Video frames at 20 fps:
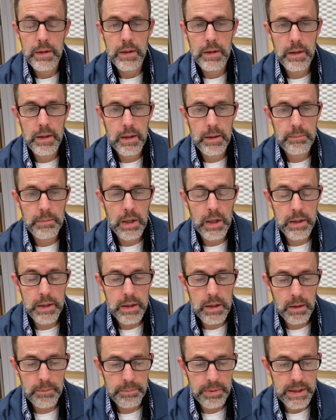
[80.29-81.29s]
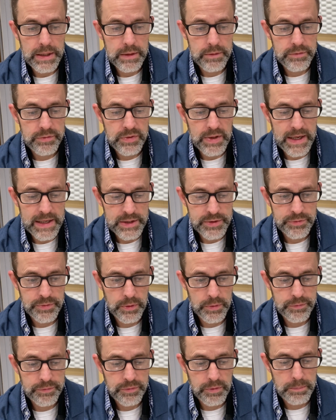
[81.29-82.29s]
Unaccompanied
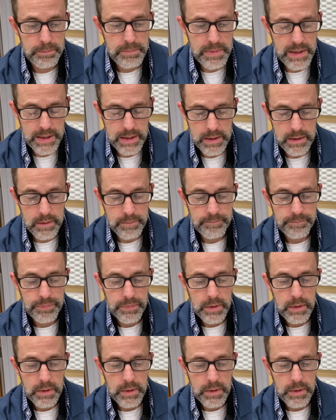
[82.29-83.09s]
saxophone for me,